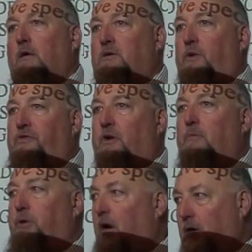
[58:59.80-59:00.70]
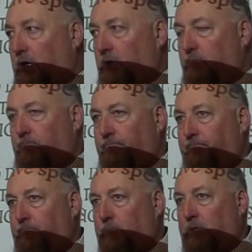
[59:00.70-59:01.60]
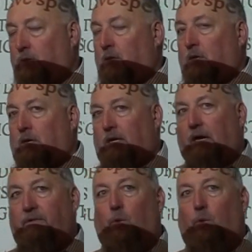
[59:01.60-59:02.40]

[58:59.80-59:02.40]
to a third party. In other